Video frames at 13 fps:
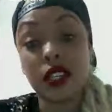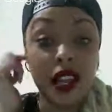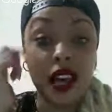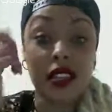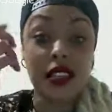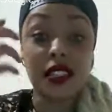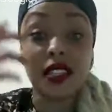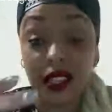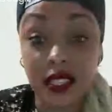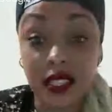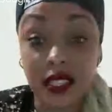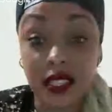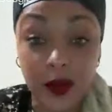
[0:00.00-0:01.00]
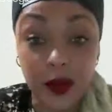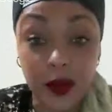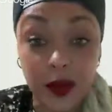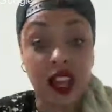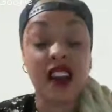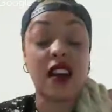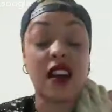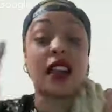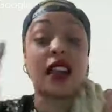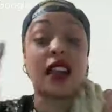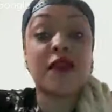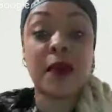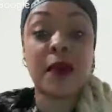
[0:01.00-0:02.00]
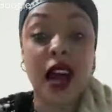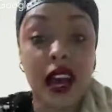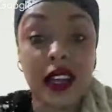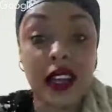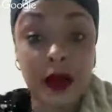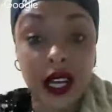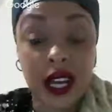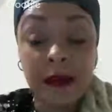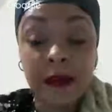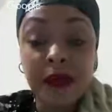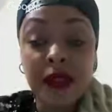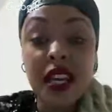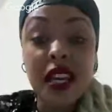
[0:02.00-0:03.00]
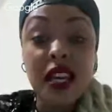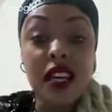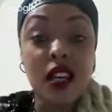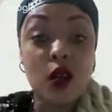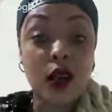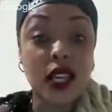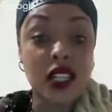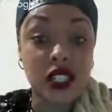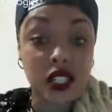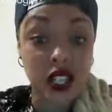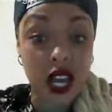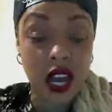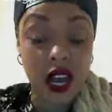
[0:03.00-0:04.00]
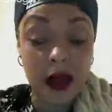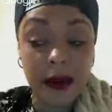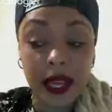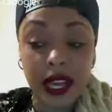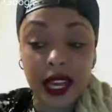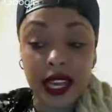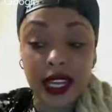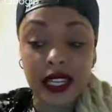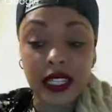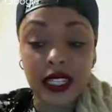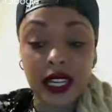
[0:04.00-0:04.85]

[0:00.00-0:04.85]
not to say that this is everyone's life path, but he quit his job, and